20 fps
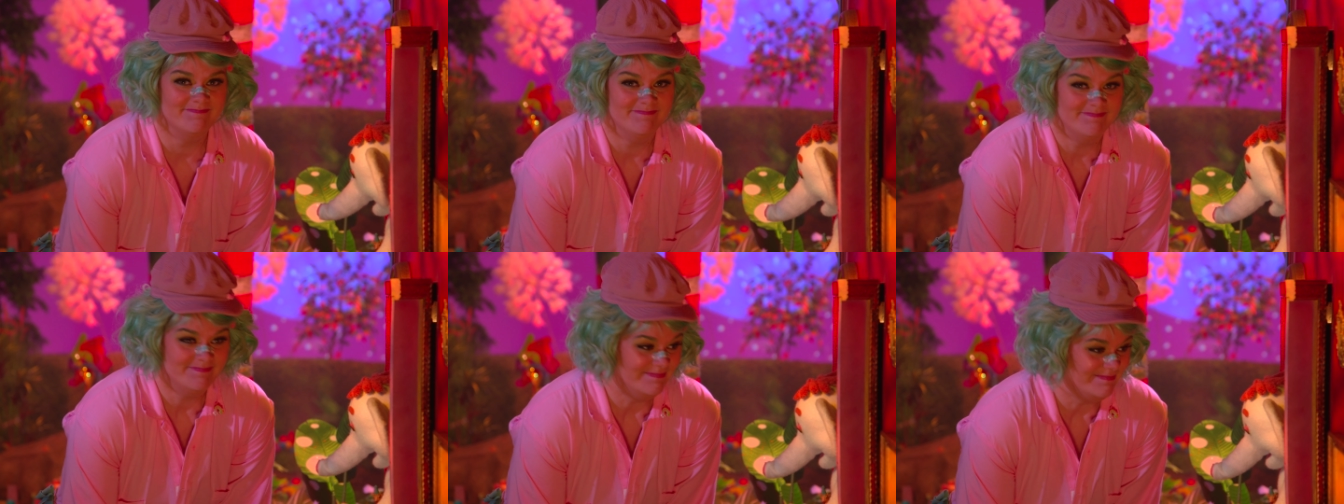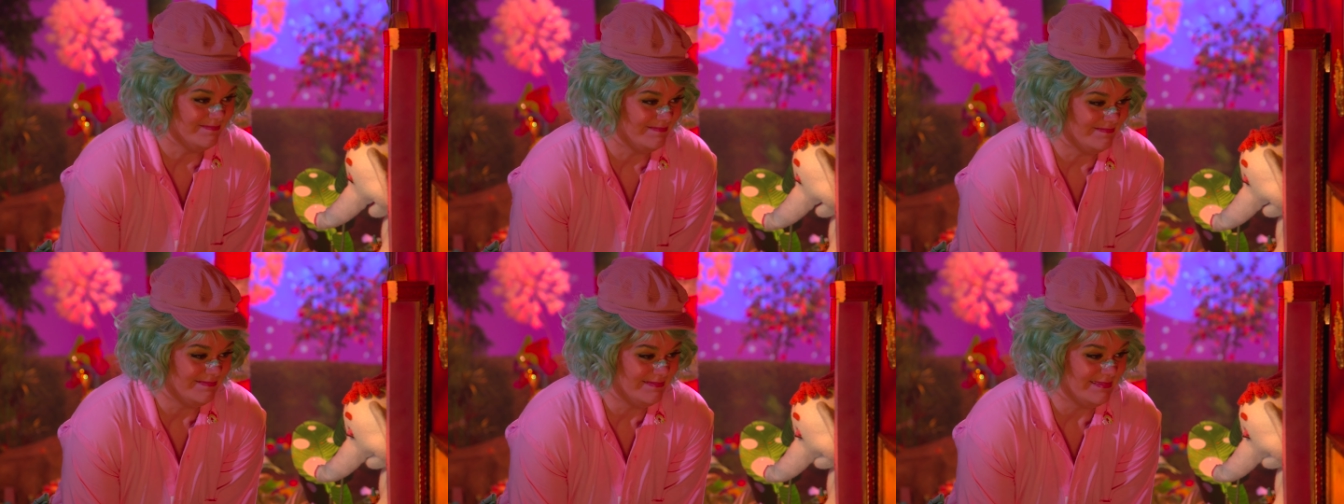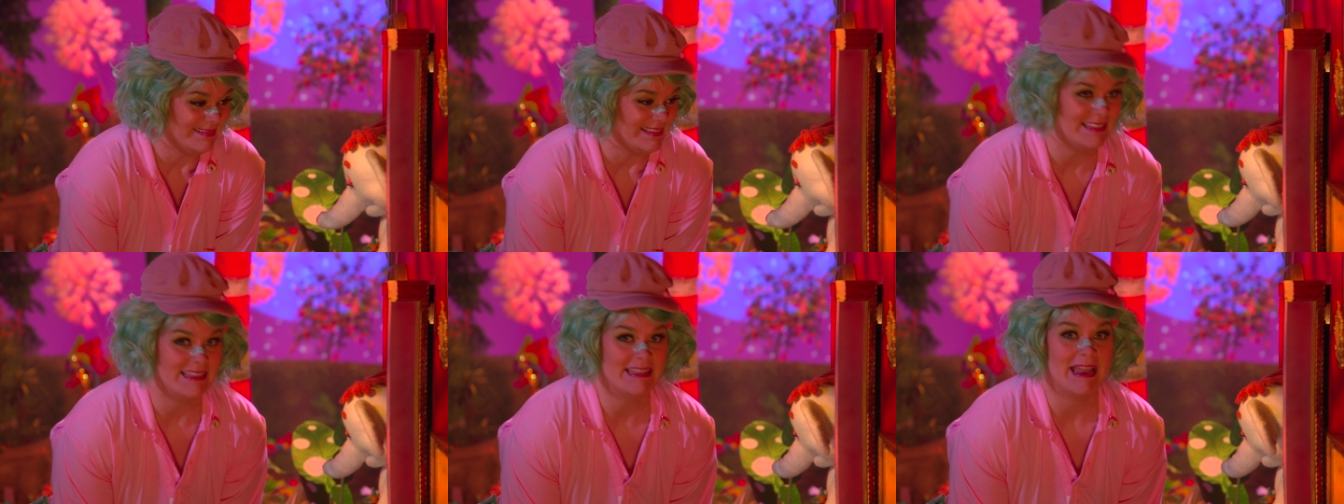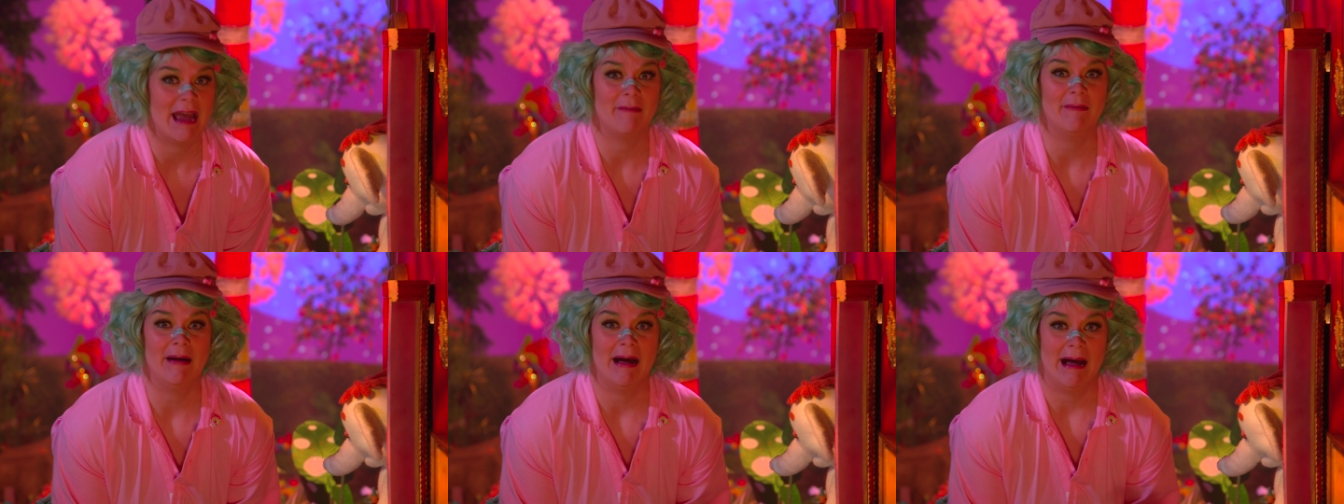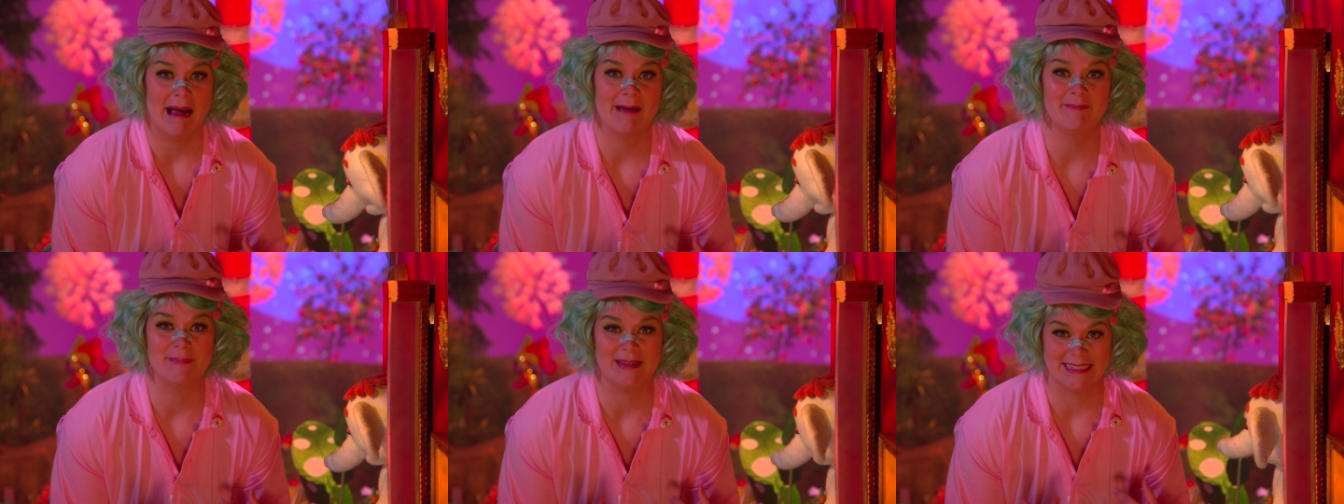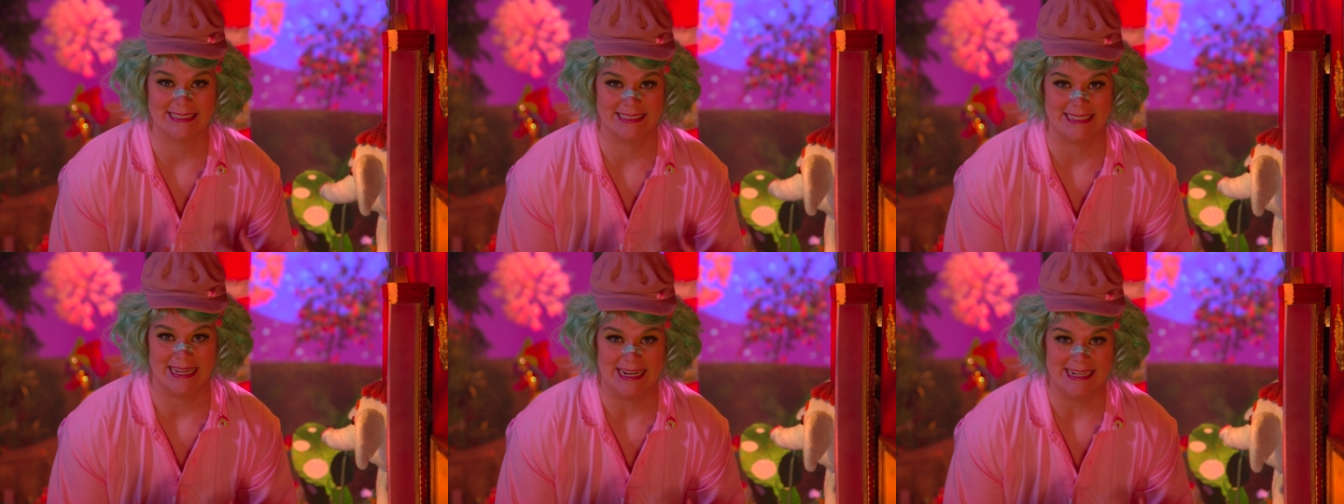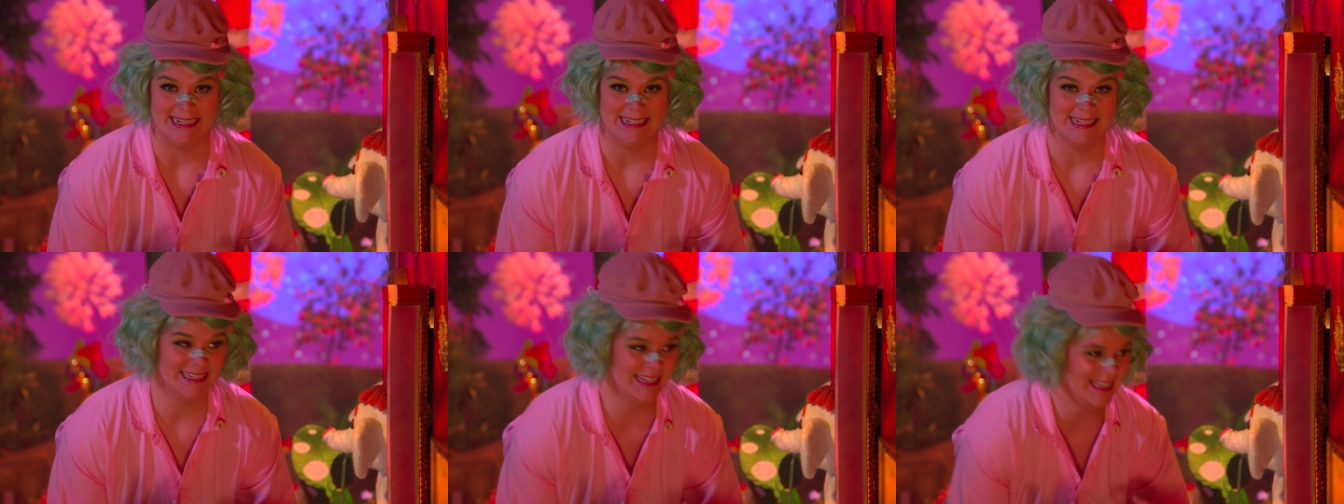Oh. Now I'm
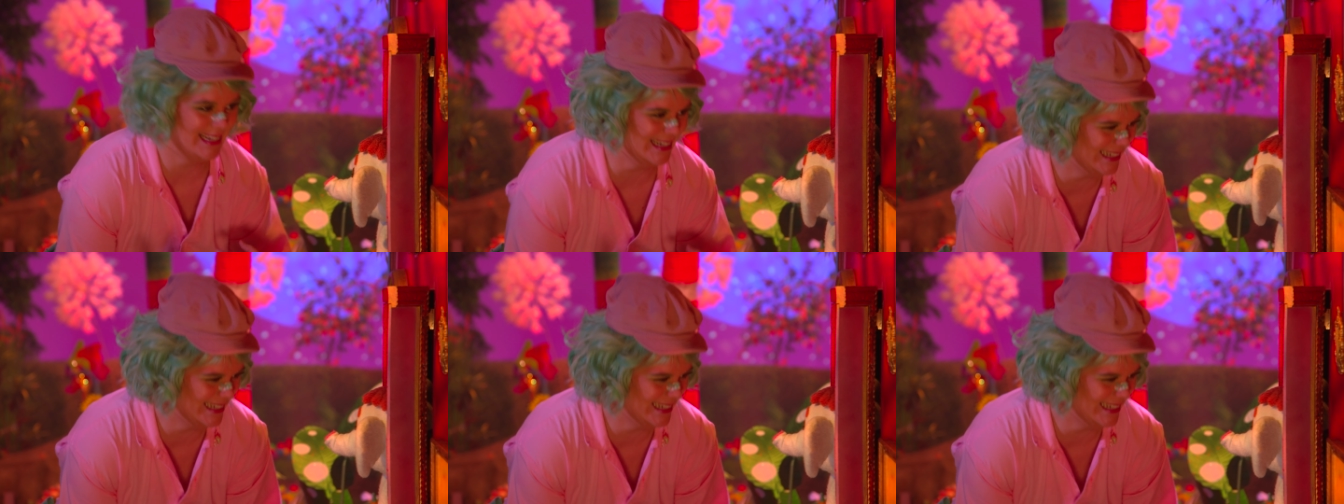excited.